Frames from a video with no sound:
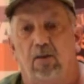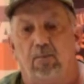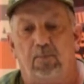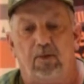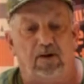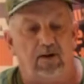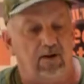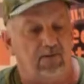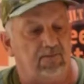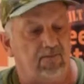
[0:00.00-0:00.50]

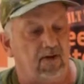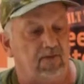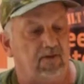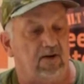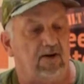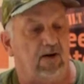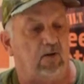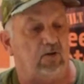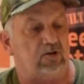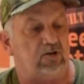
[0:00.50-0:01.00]
But if
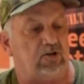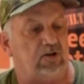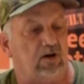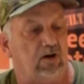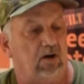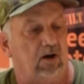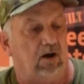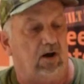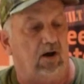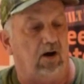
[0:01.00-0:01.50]
nothing else,
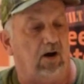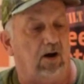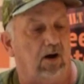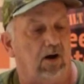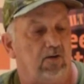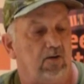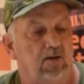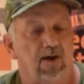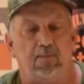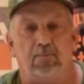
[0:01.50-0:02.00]

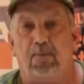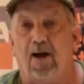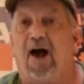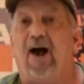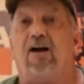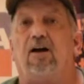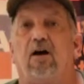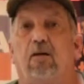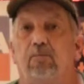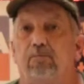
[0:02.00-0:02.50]
you have
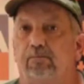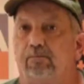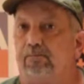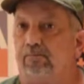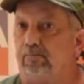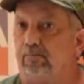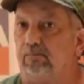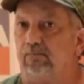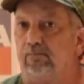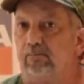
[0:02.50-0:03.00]
backup.
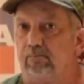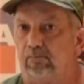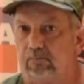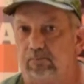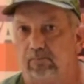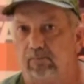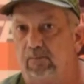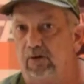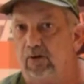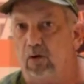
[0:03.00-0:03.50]

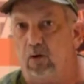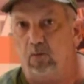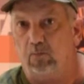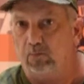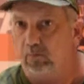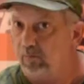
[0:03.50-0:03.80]
You know,